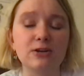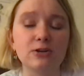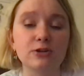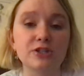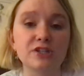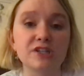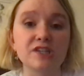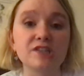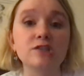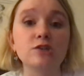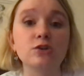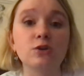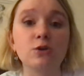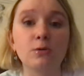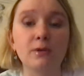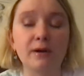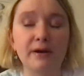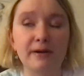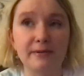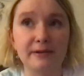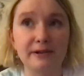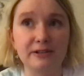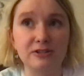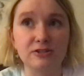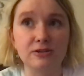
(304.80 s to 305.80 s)
her
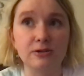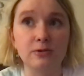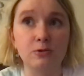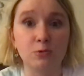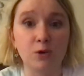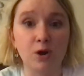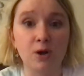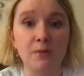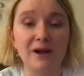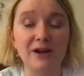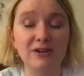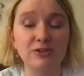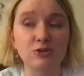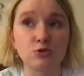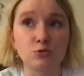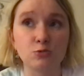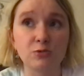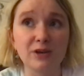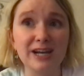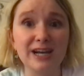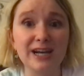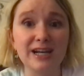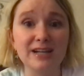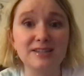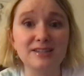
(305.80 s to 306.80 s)
sister were about to
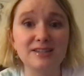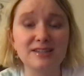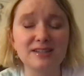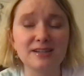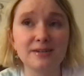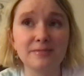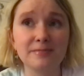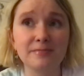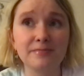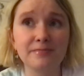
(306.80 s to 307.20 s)
read it.